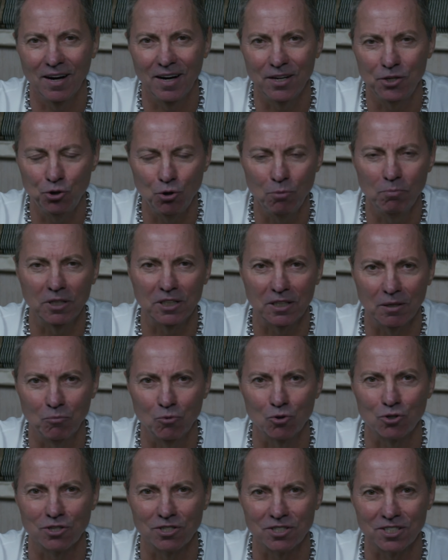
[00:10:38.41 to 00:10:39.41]
But
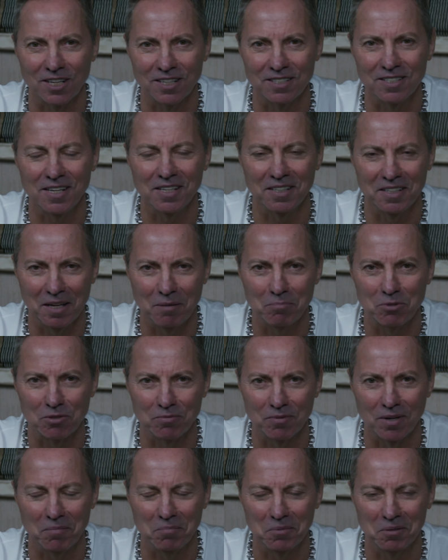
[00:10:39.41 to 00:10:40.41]
what can this tell
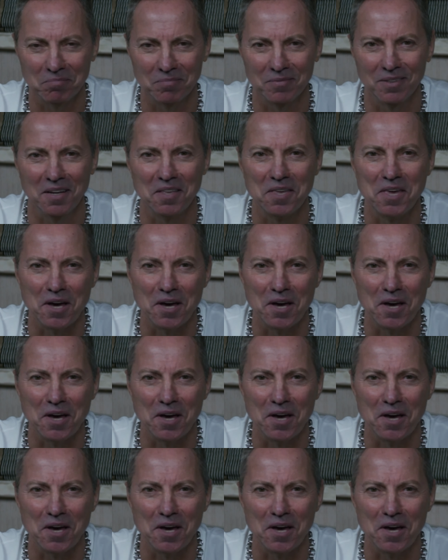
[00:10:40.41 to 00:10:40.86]
you and me?